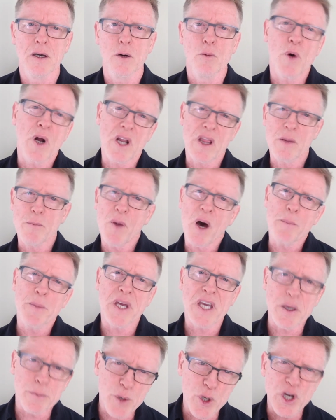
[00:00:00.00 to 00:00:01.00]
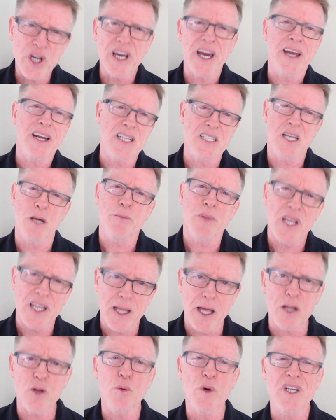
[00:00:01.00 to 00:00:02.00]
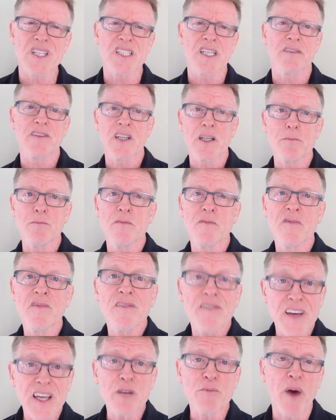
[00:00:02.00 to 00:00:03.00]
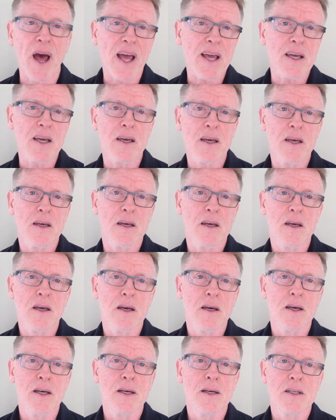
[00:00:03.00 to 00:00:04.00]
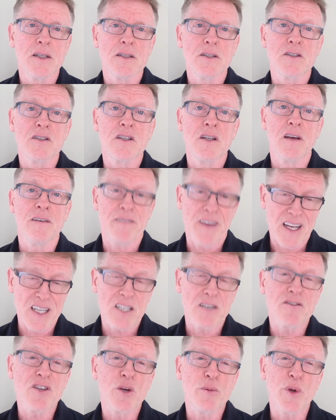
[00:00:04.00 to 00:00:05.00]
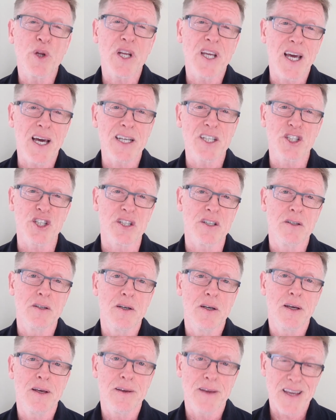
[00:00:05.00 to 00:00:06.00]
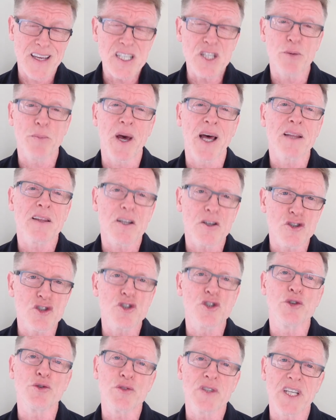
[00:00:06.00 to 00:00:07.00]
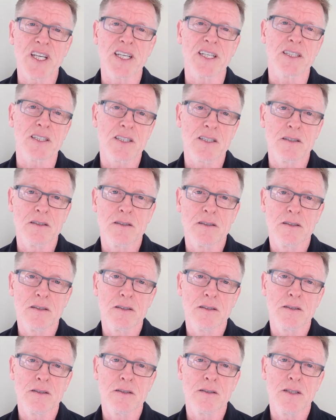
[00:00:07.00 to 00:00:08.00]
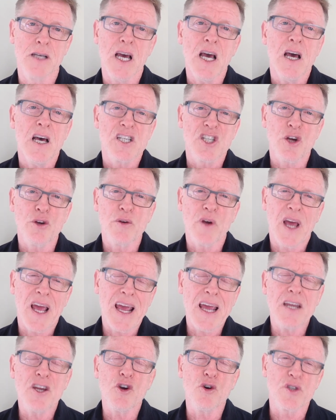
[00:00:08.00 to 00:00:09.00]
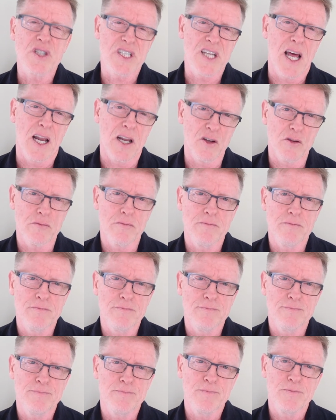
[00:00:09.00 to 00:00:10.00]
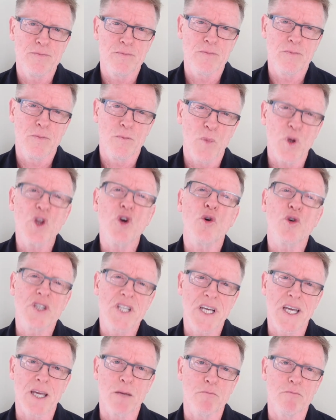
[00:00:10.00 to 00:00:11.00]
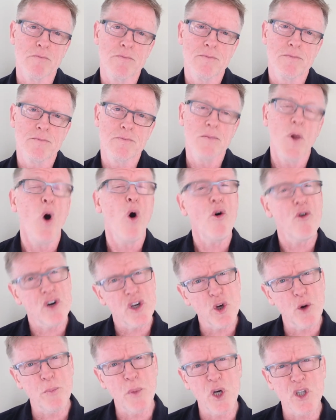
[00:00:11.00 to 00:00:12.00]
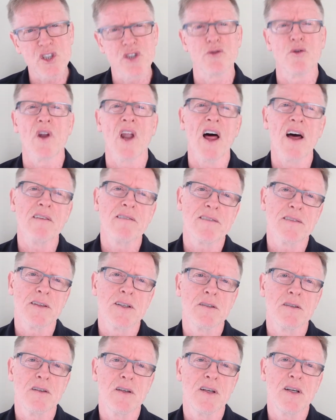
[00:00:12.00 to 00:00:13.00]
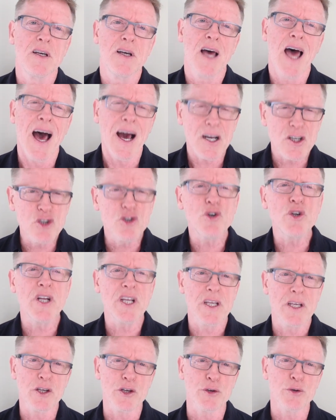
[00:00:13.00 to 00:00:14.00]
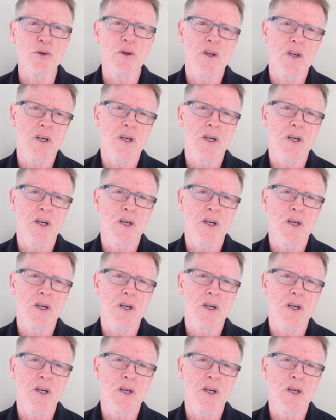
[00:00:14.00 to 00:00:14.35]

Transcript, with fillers: One of them might be communicating something and the other one is giving them feedback. Effective communication is about those two things. So, in your salon, with your team, or in your personal life, how good at you